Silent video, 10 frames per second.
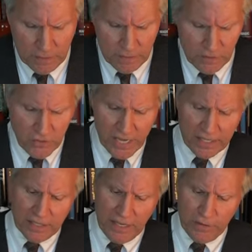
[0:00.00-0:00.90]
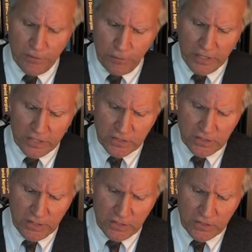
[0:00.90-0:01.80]
The second kind of freaks
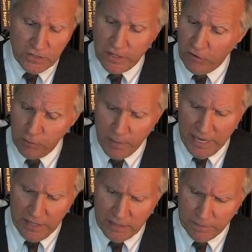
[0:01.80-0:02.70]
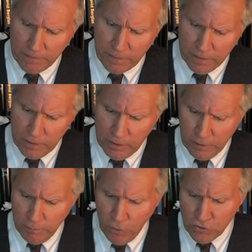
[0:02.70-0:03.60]
is self made.
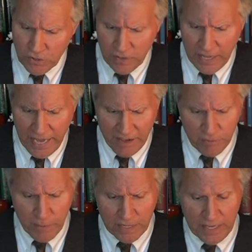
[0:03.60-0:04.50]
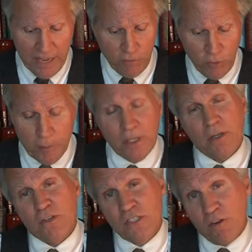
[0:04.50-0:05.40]
Most of the half men, half women
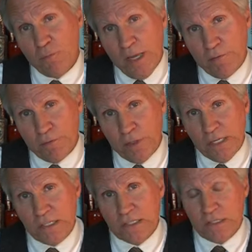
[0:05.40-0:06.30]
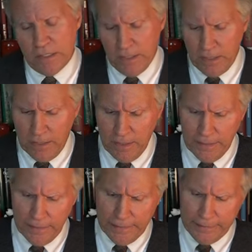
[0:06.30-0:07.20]
are self made freaks.
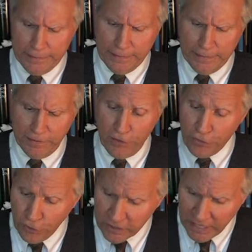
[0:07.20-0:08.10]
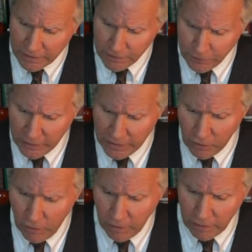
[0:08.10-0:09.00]
Uh, the third kind of freak
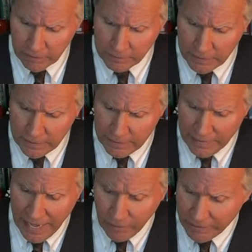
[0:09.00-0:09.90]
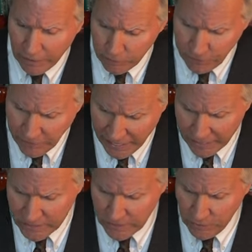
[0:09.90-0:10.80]
are out and out
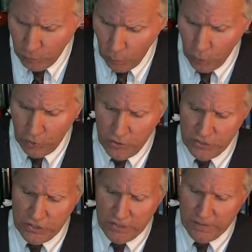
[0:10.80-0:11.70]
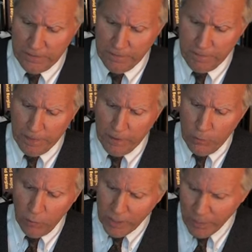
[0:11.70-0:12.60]
fakes and the worst.
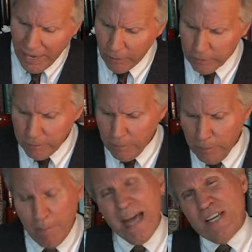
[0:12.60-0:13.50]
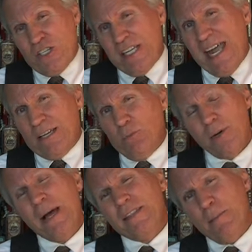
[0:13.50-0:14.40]
What about Magic Act? What
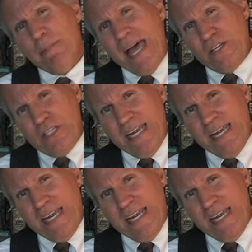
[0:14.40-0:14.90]
about the Magic